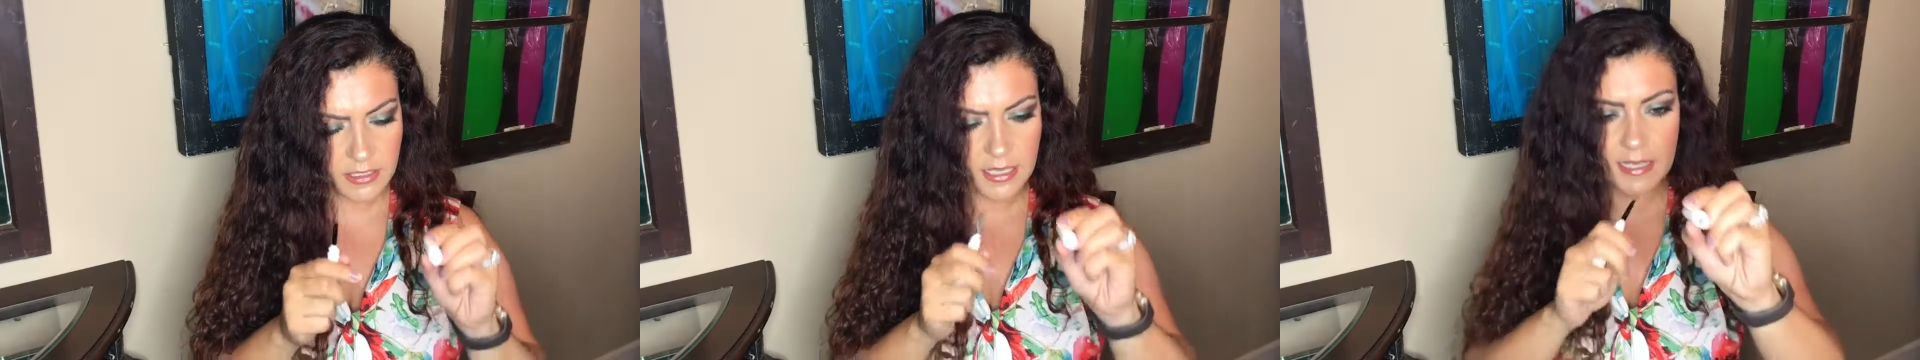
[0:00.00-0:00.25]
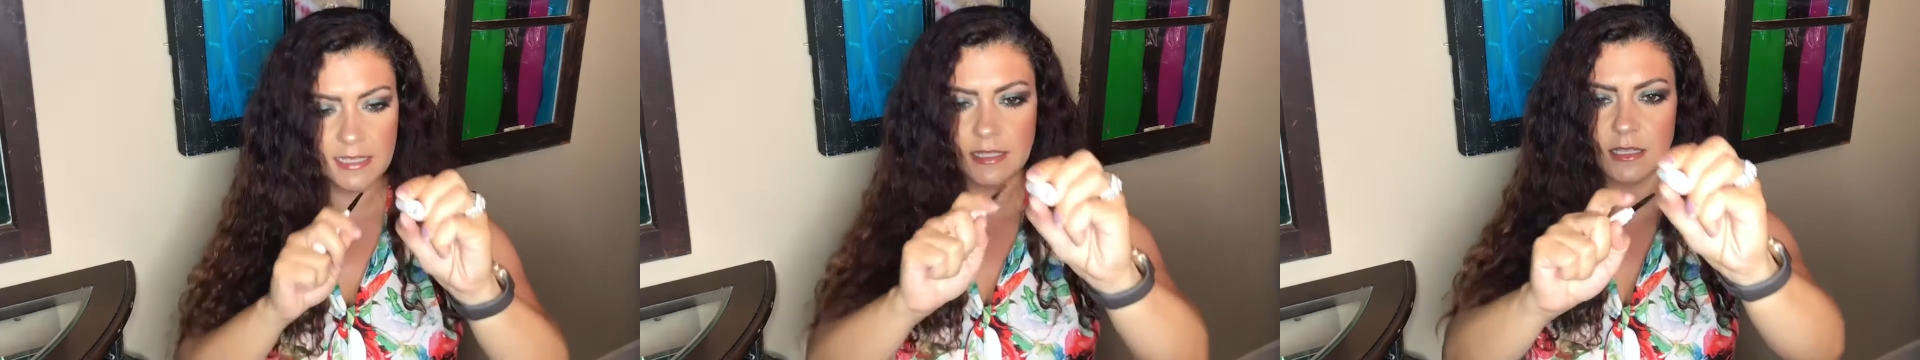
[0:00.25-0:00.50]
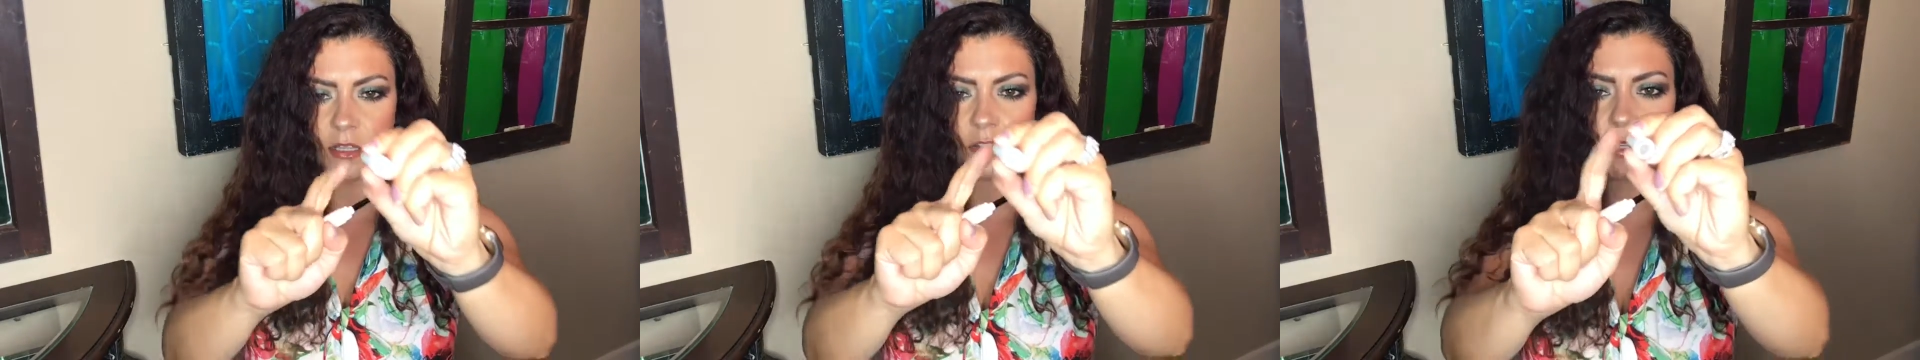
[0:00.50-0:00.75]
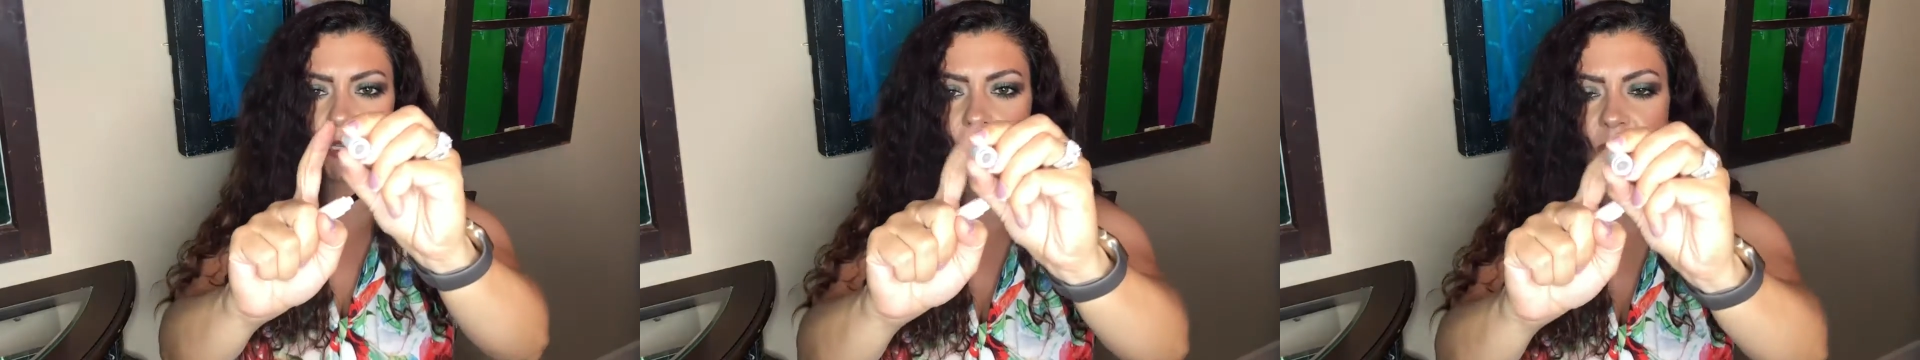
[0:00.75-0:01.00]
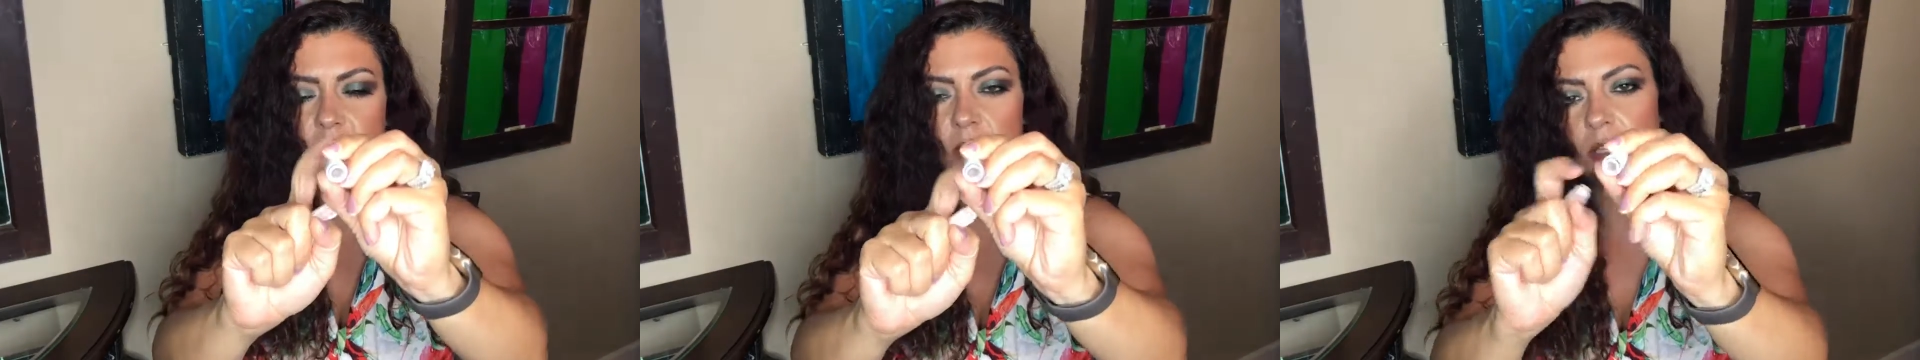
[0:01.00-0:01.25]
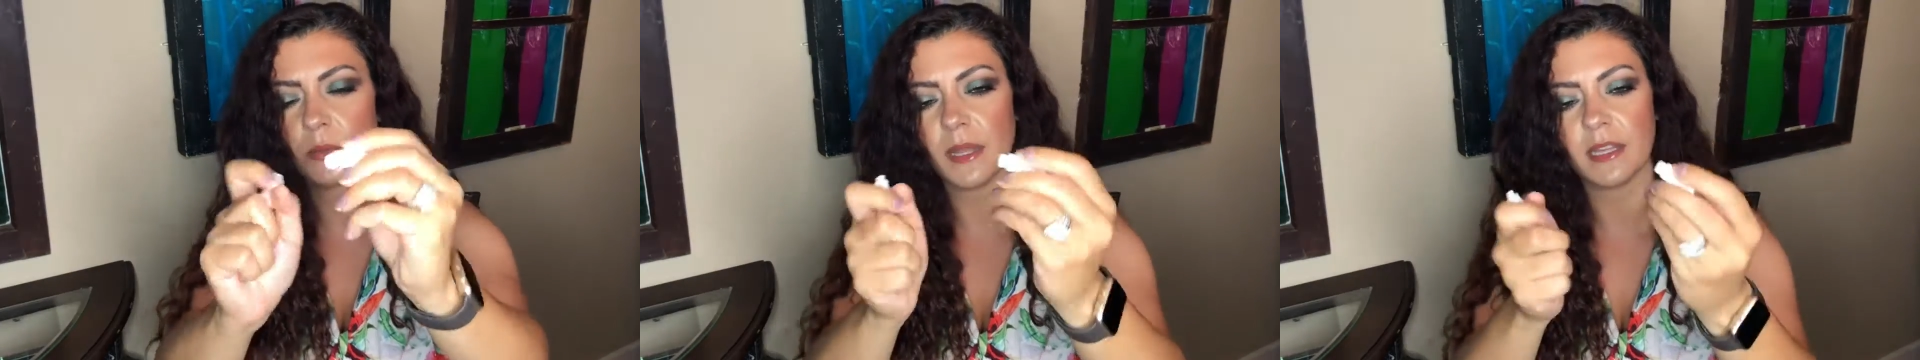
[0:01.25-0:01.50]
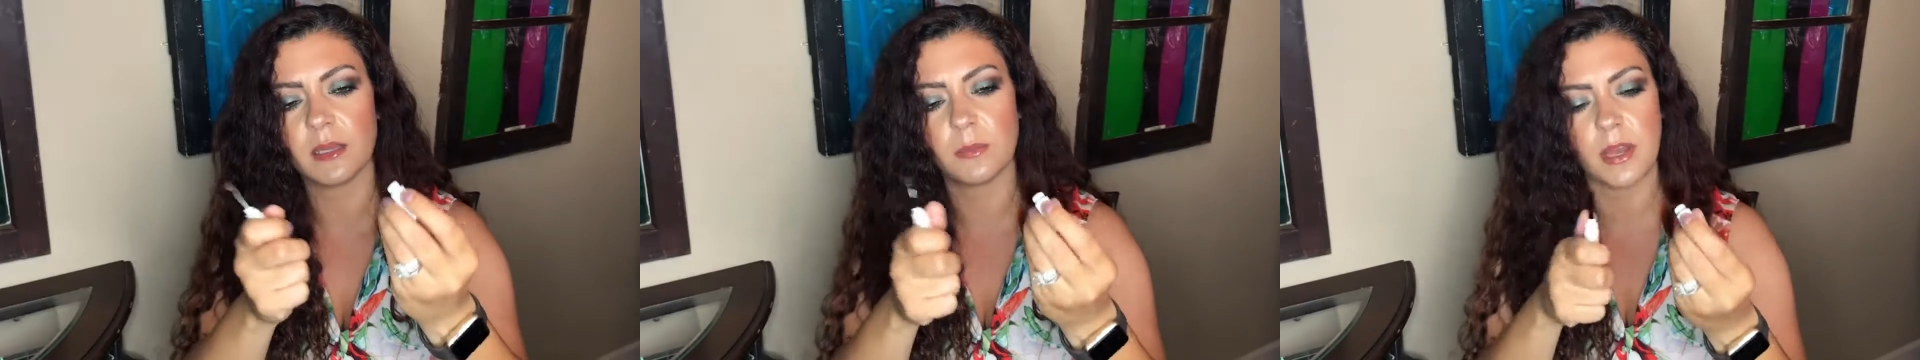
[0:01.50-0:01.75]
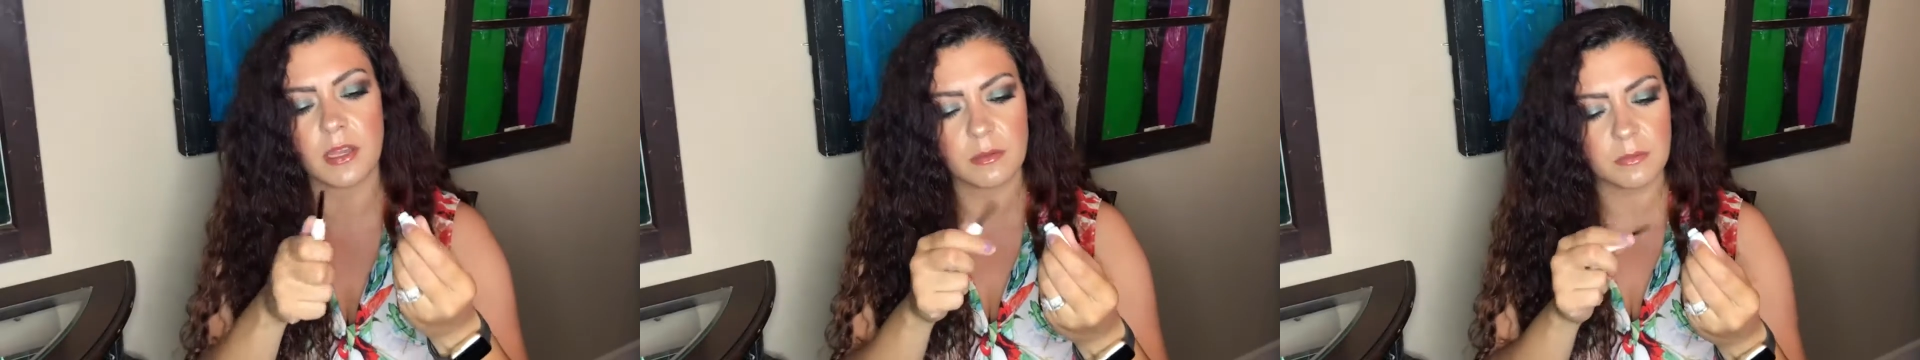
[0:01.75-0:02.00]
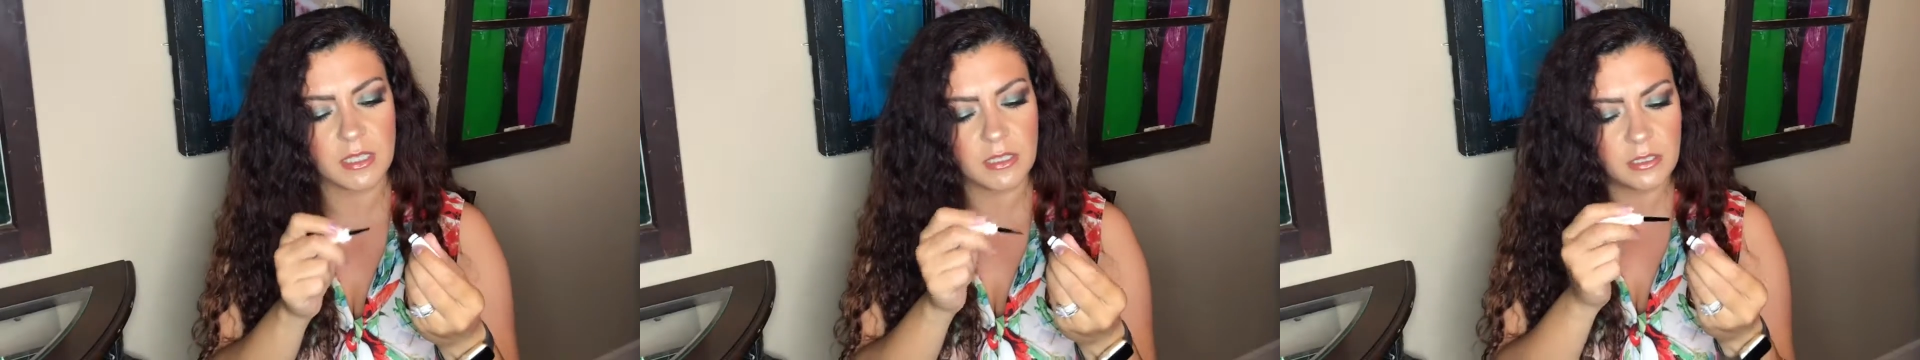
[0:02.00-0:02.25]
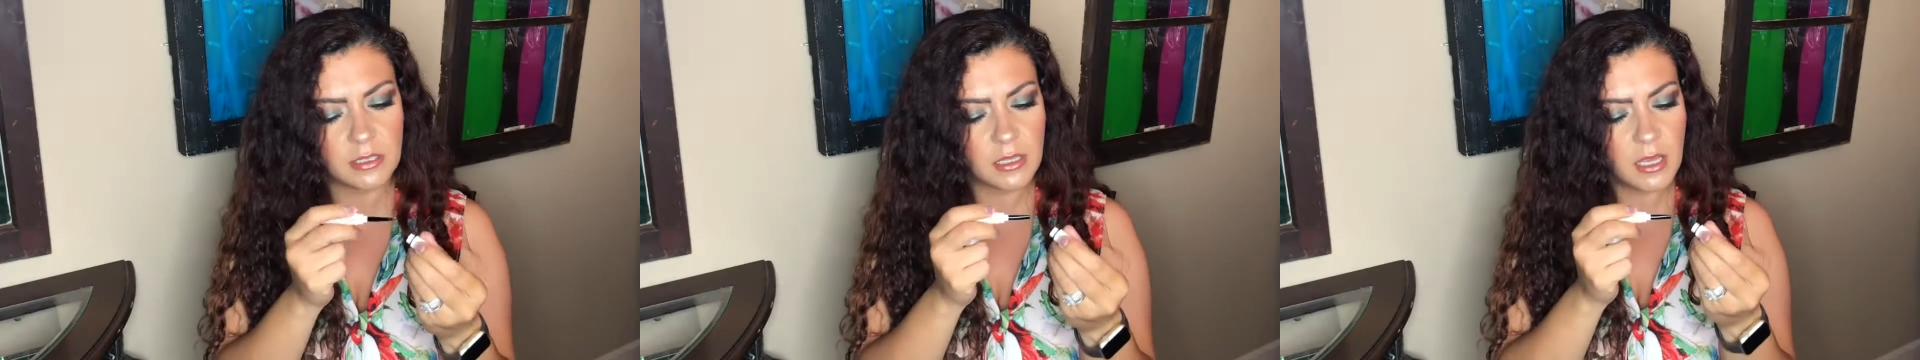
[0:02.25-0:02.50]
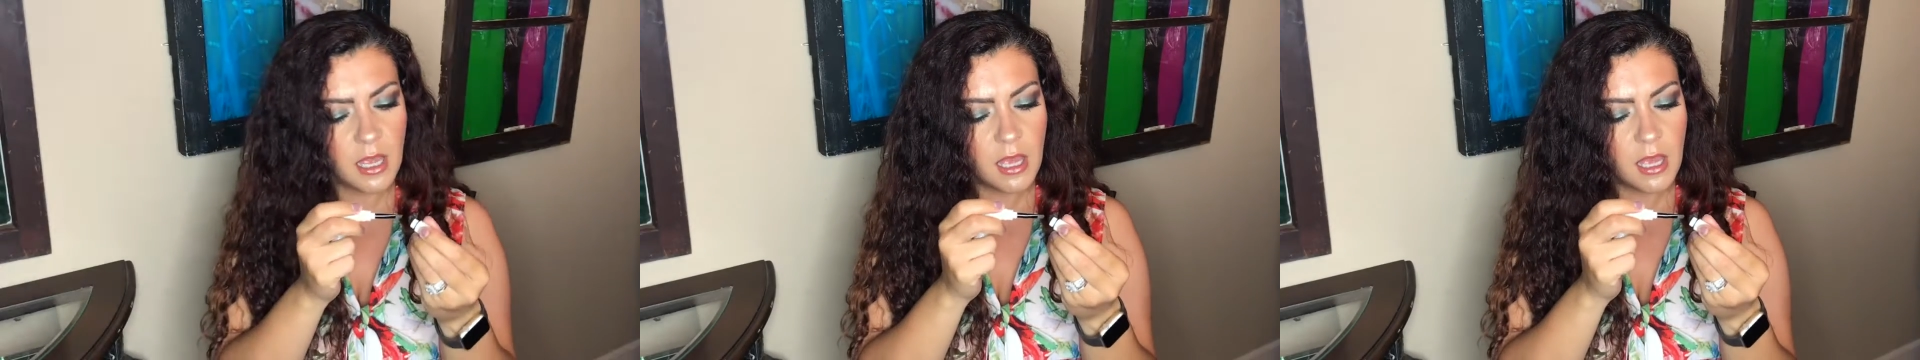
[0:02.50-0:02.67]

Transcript: Yes, the cream is all the way at the bottom here.